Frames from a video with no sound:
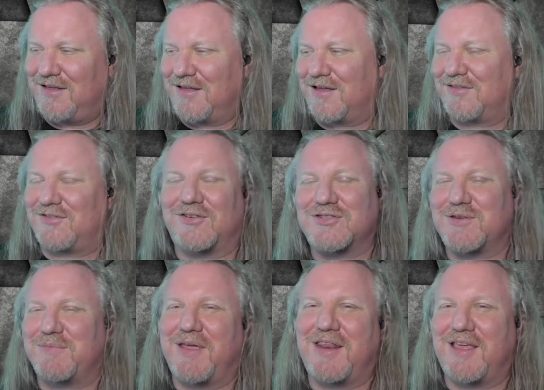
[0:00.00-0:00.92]
Because
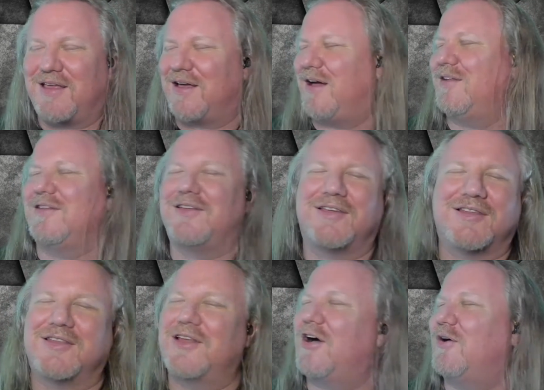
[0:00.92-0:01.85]
social media,
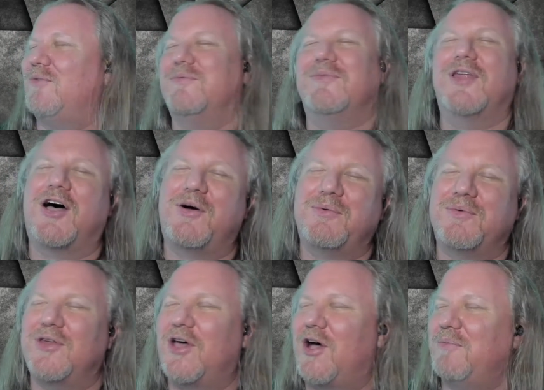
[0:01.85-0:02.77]
no.
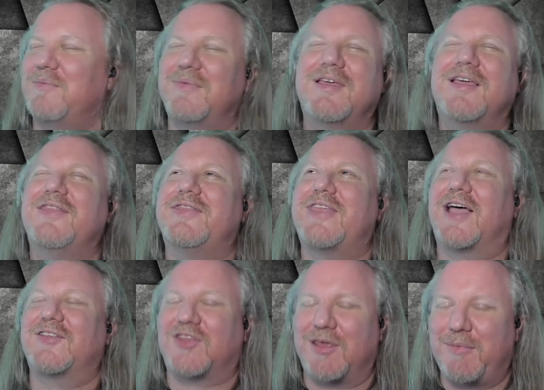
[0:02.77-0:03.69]

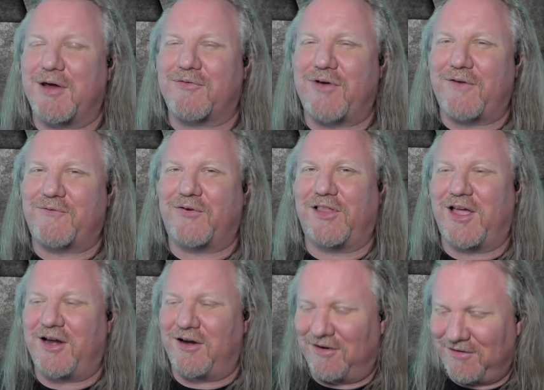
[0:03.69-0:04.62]
That's going to be a rant for
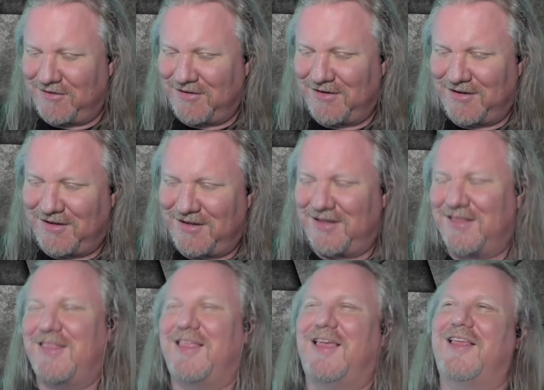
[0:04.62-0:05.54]
later.
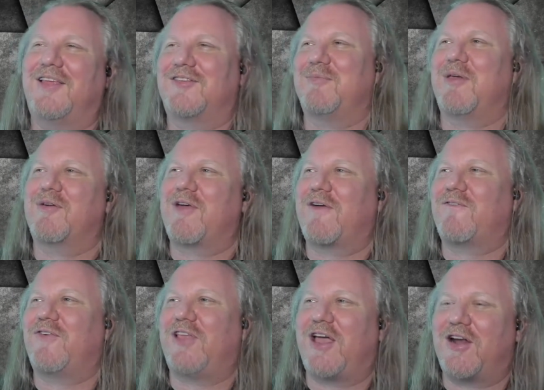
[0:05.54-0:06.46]
That's going to be a rant
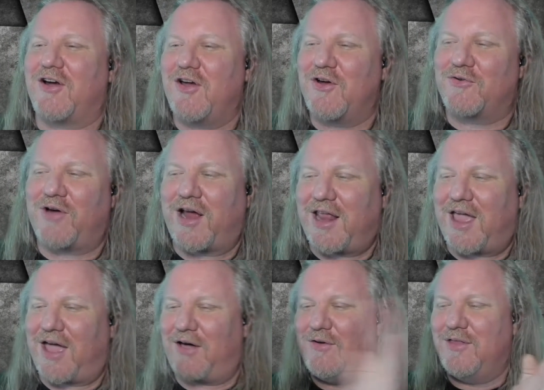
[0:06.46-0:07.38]
for later. Right
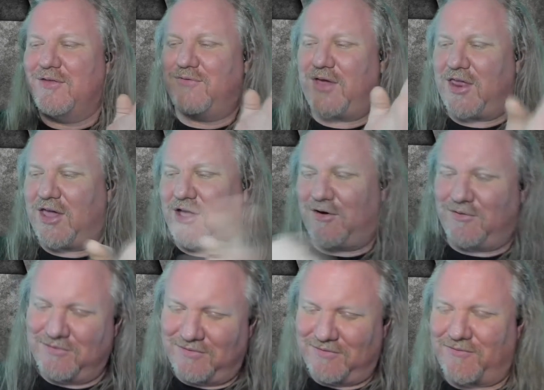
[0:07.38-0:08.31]
now, video.
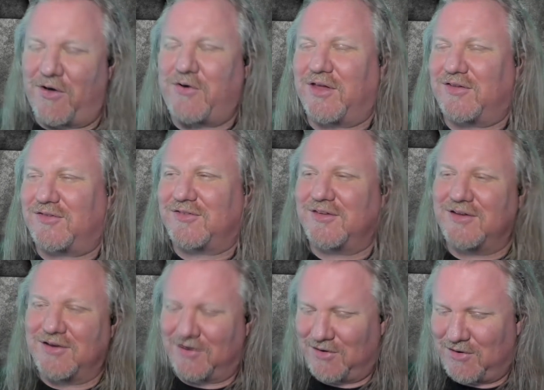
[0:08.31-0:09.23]
Focus.
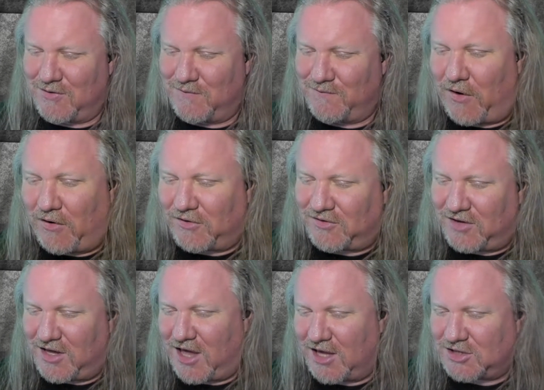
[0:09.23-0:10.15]
Focus,
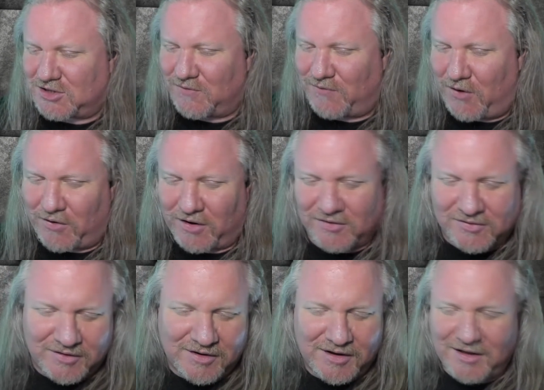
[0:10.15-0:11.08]
DH.
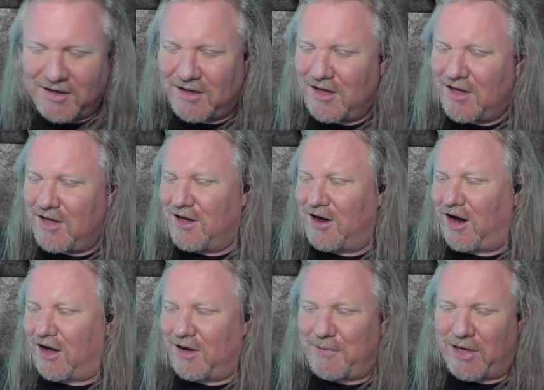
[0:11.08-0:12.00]
Focus. All
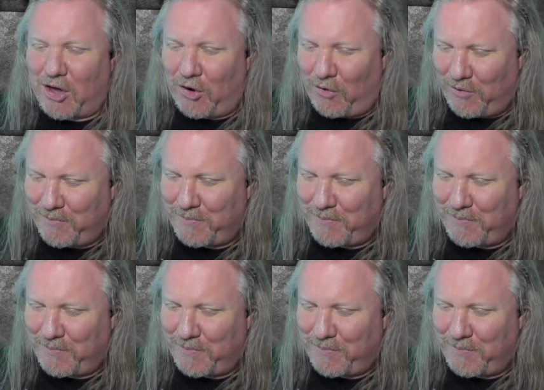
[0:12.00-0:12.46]
right, here we go.